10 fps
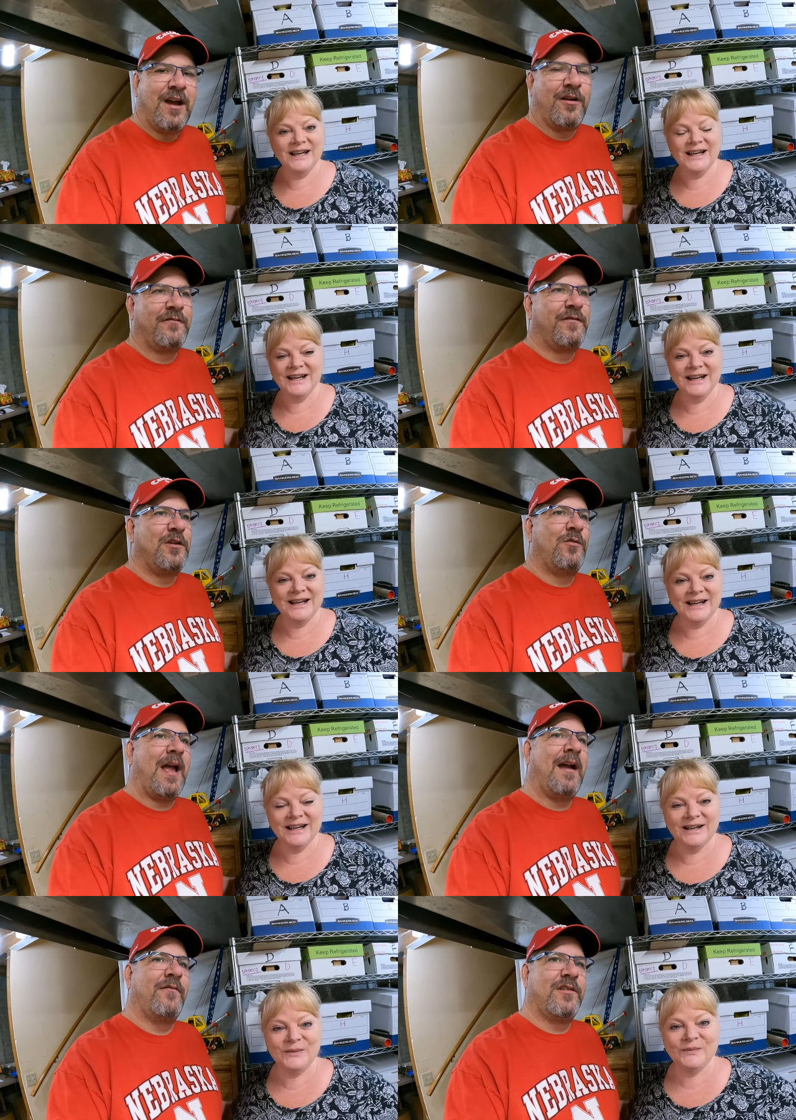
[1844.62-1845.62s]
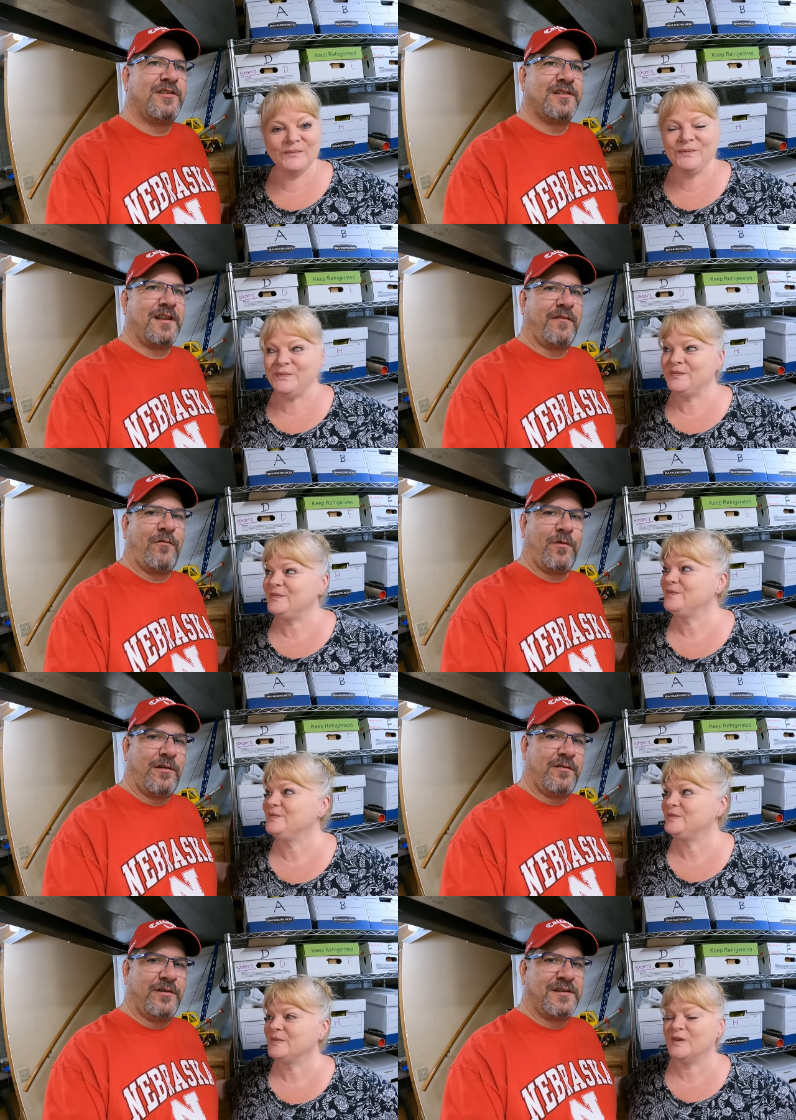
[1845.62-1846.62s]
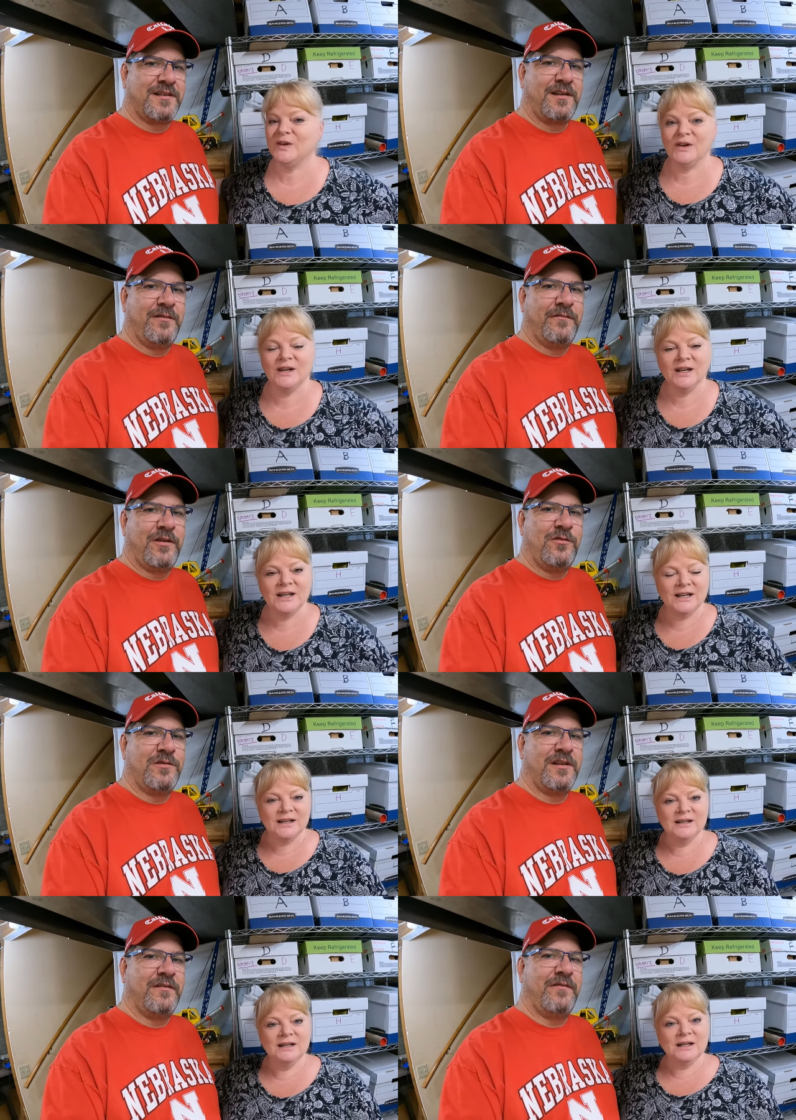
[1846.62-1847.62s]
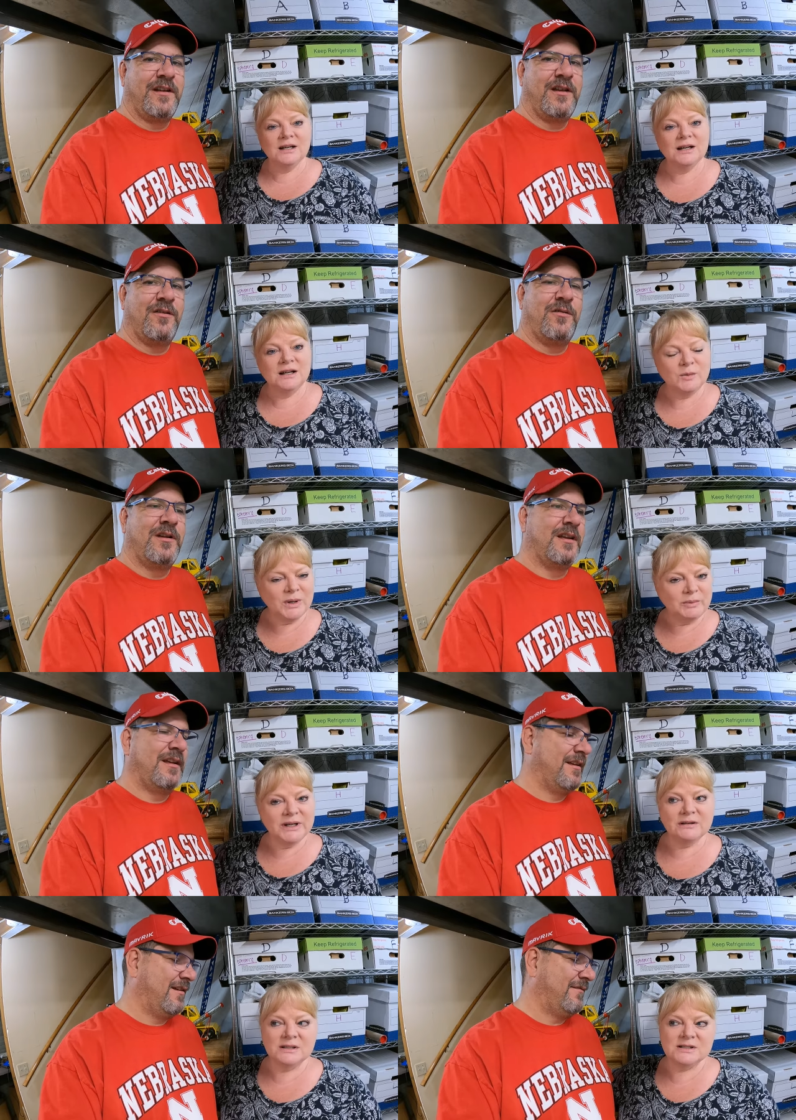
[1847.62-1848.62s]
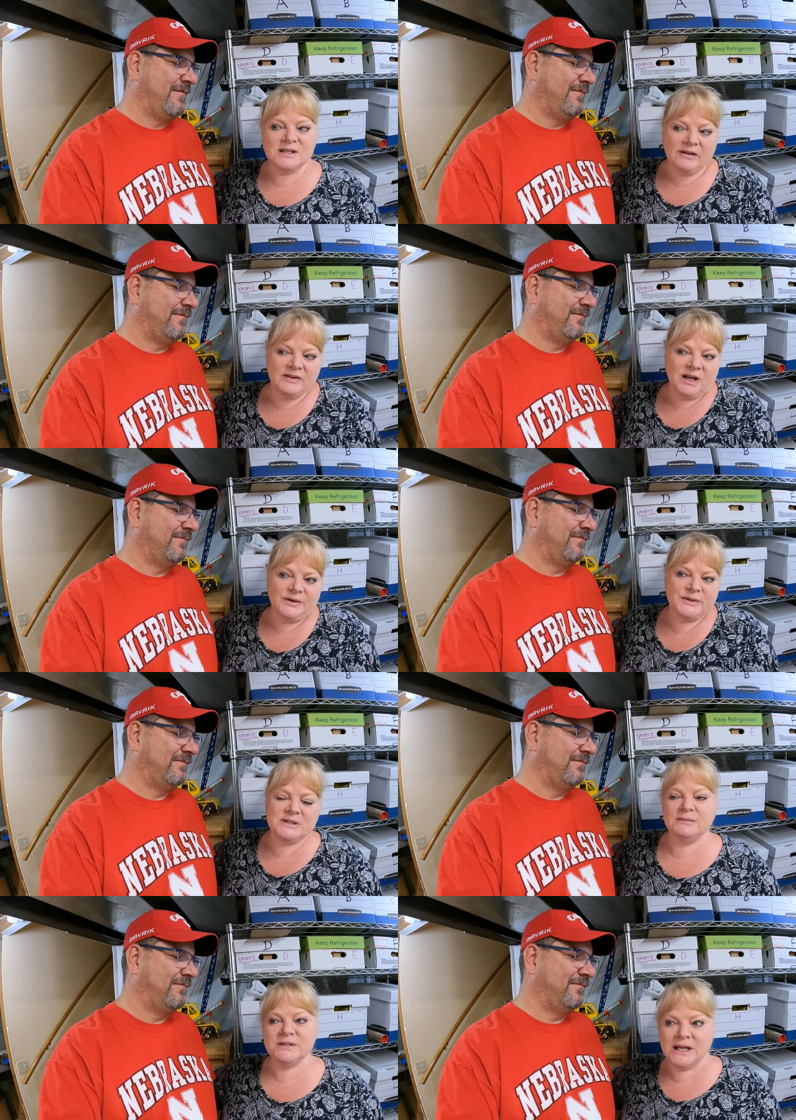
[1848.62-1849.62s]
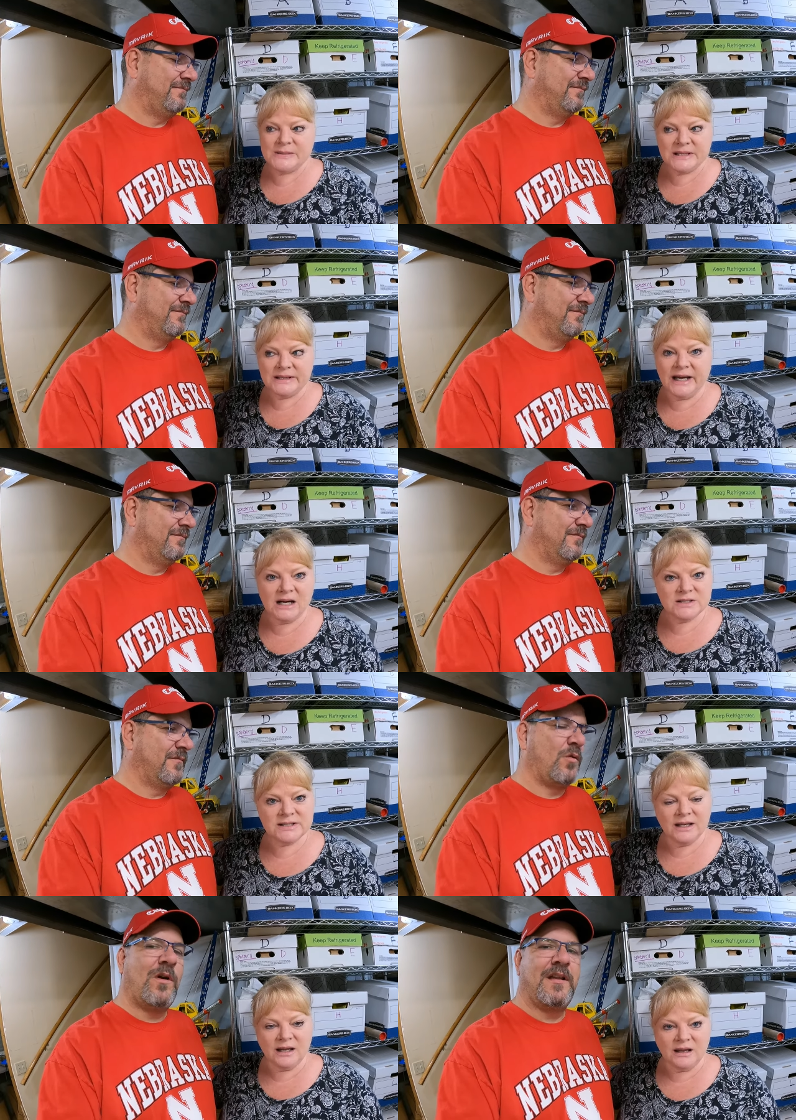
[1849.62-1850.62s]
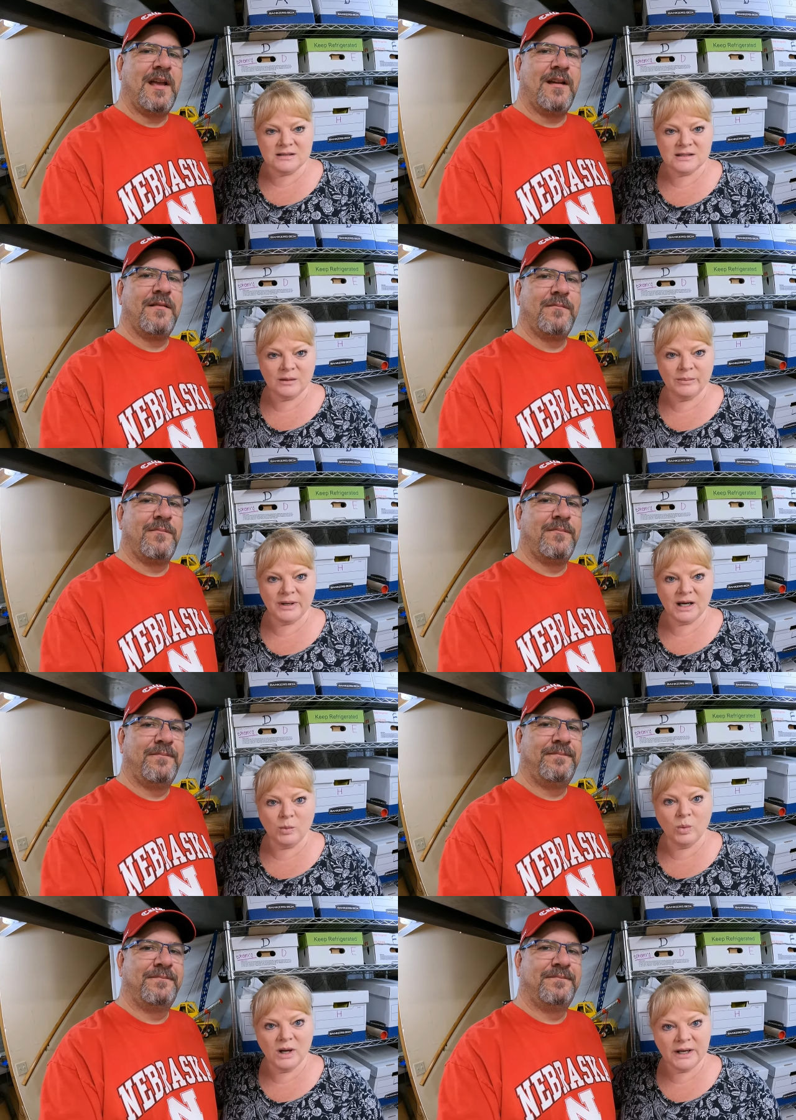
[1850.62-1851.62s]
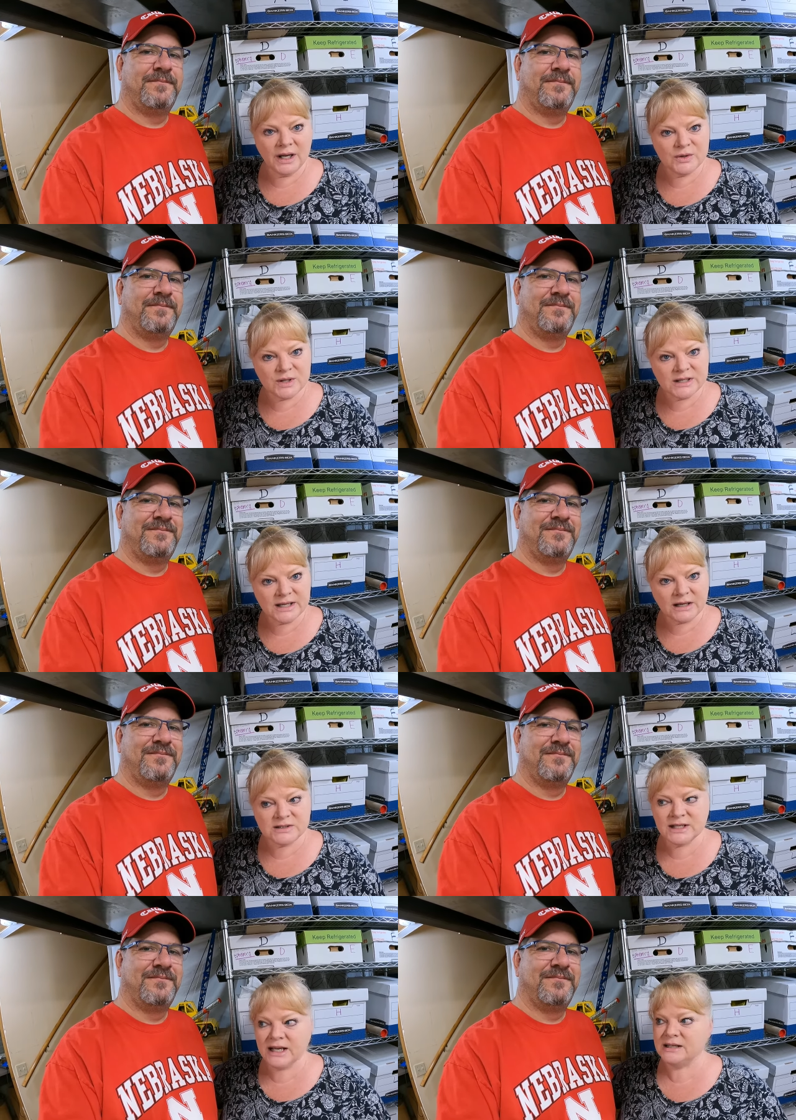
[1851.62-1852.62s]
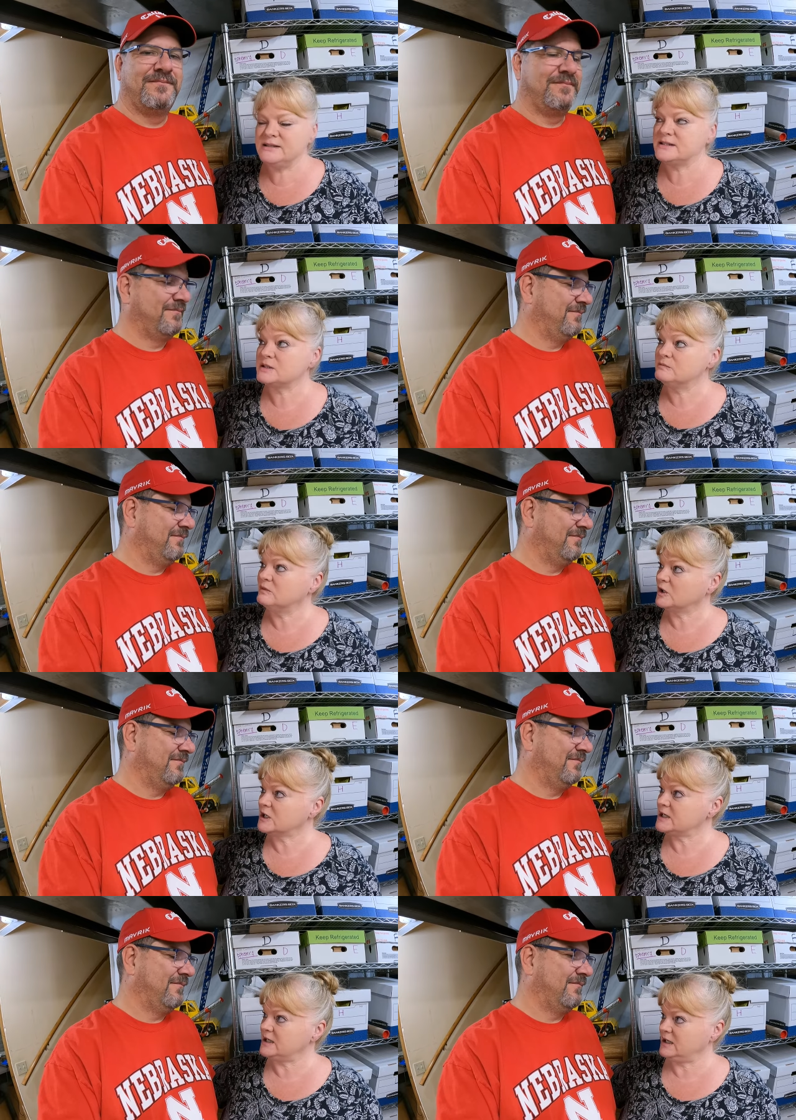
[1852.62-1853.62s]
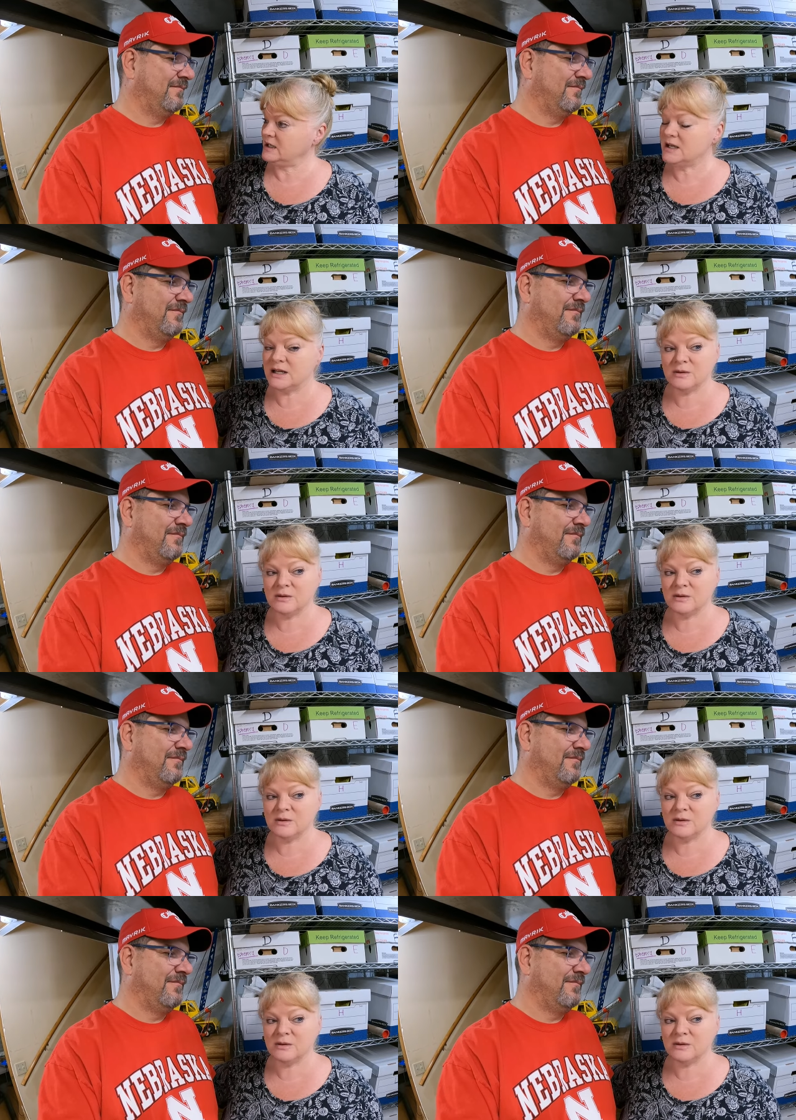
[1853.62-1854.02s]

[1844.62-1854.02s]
Speaker 1: yeah, our view average is like 400 to 600 views in a video.
Speaker 2: Well, we go to 700 sometimes a 1,000. Well, yeah. But 100,000 and this morning